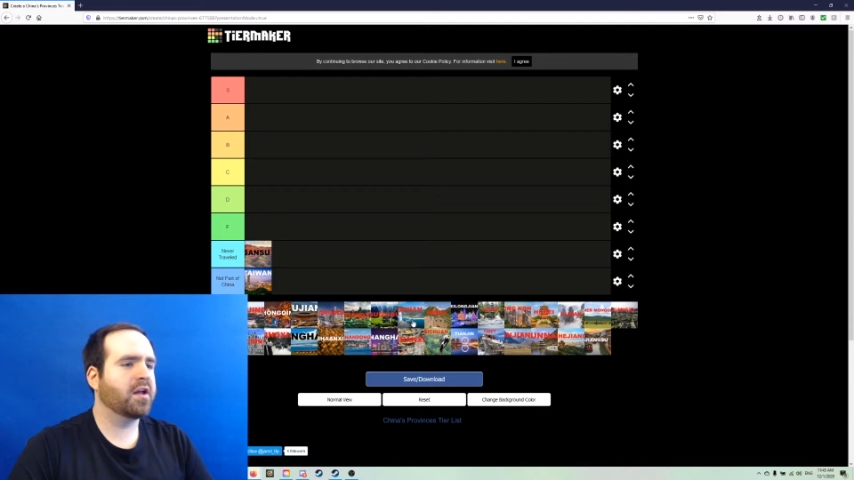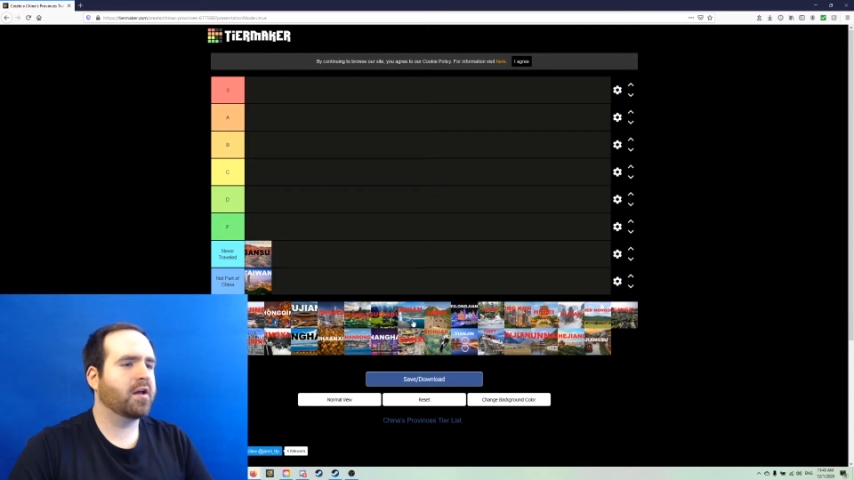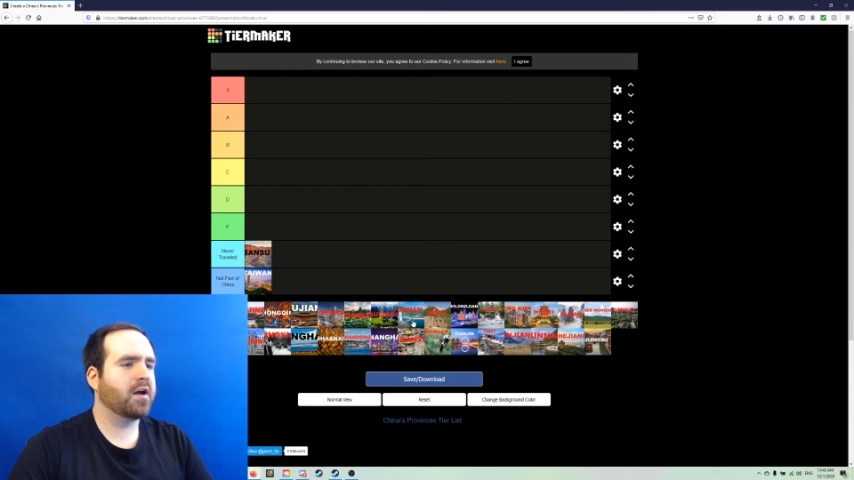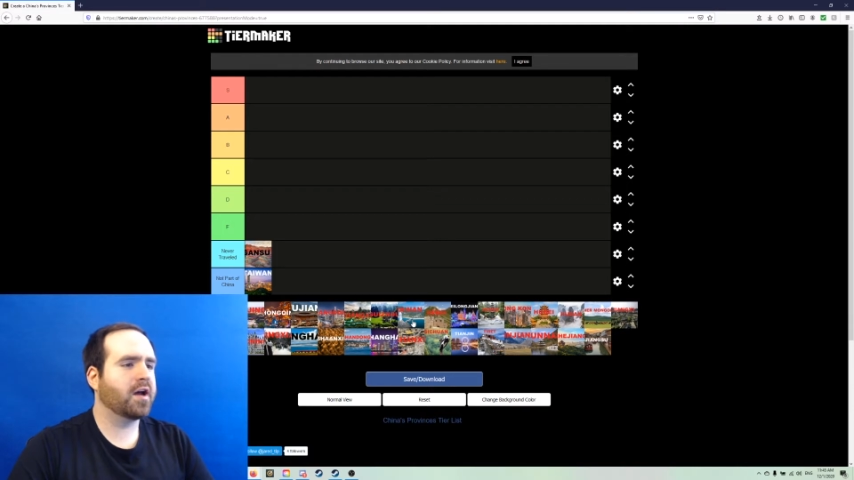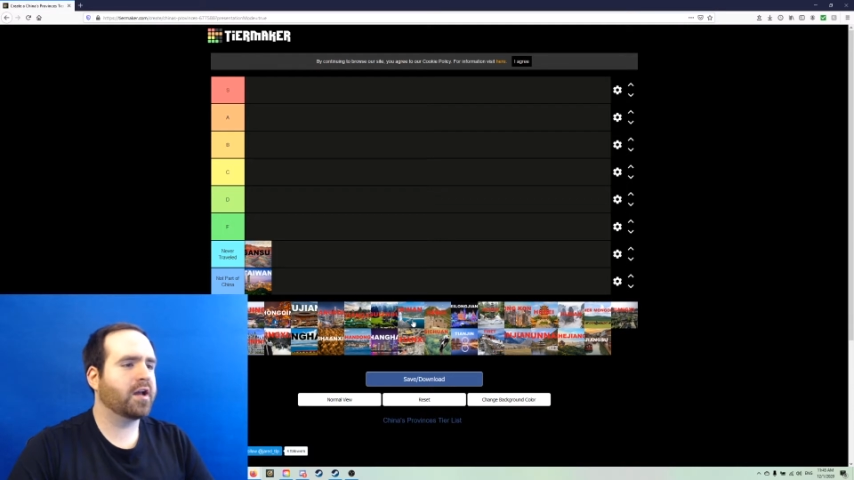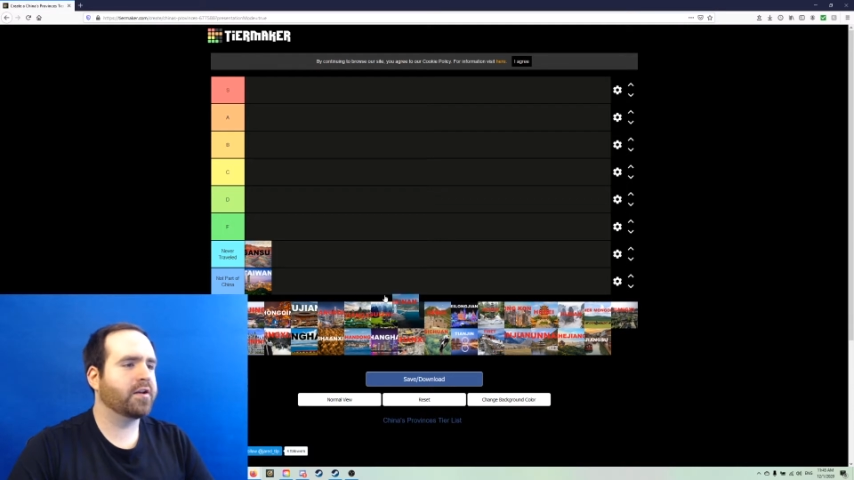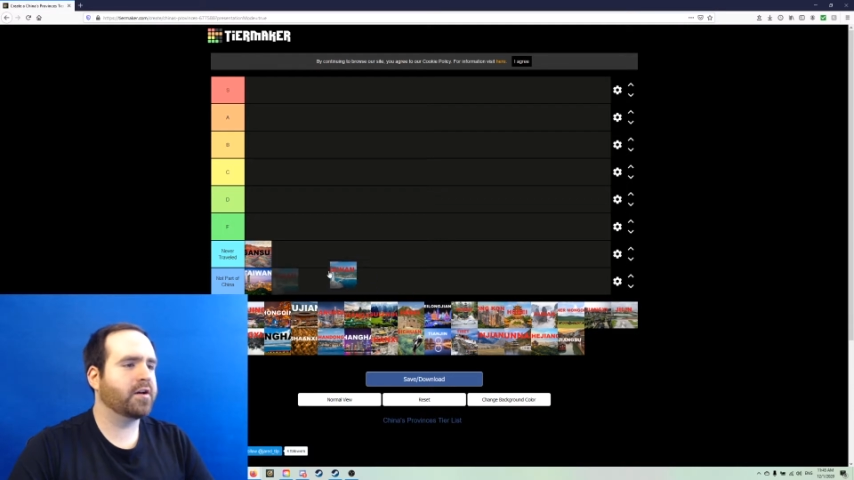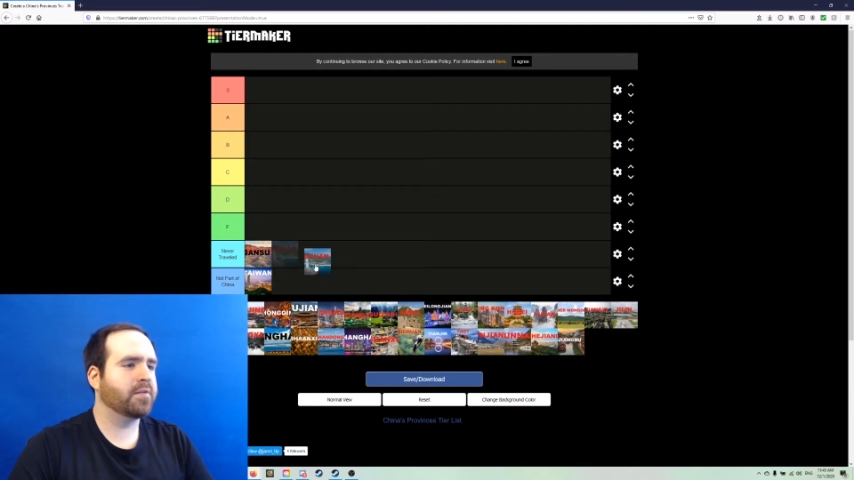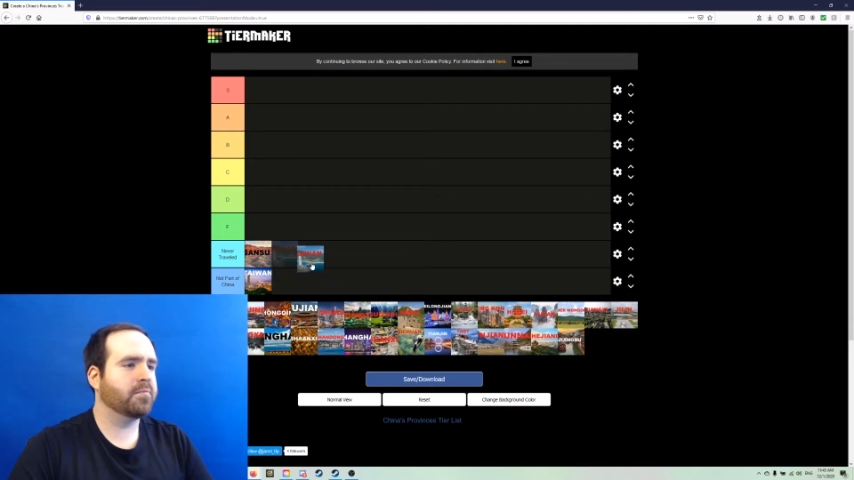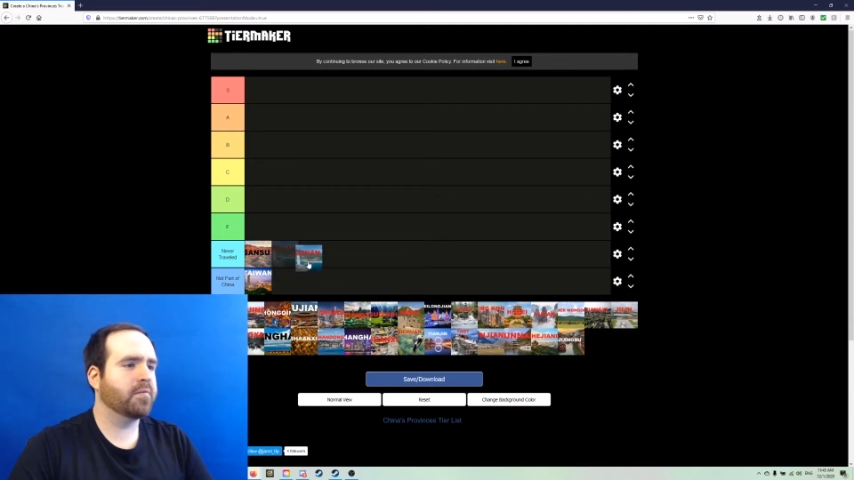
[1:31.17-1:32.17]

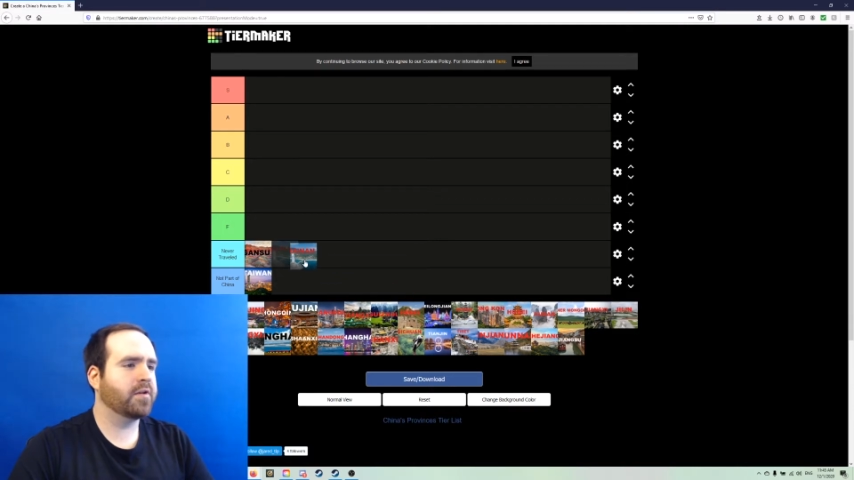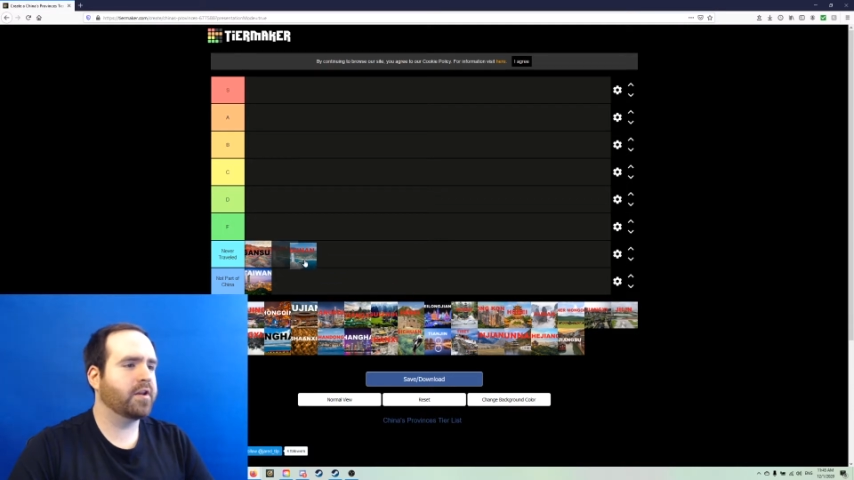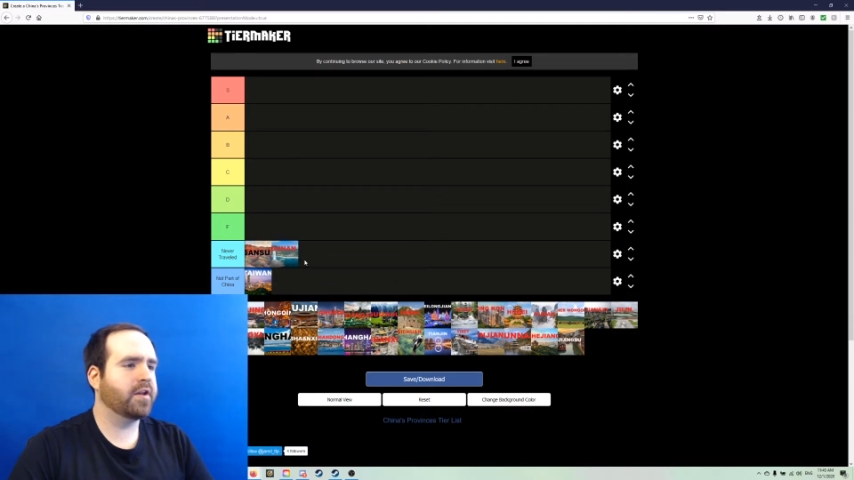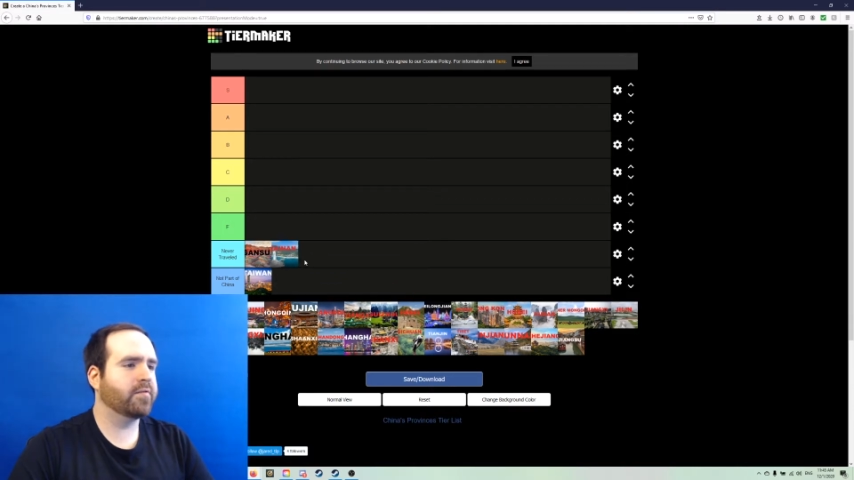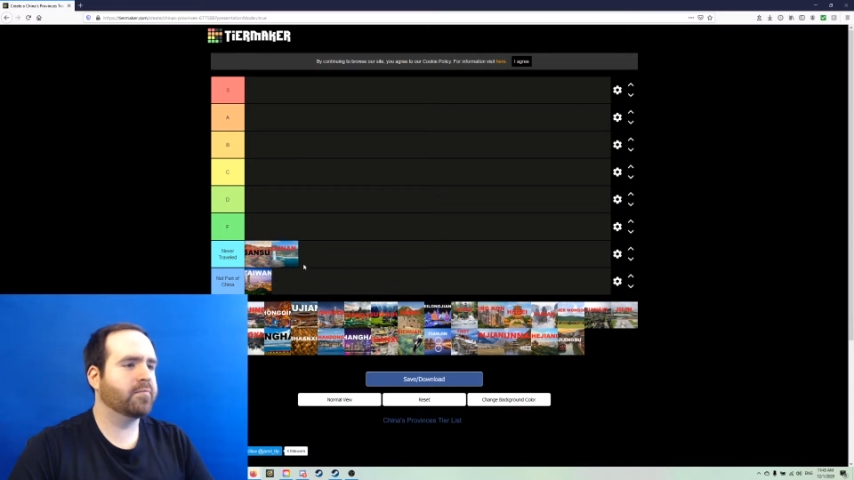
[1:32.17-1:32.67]
Hainan. Never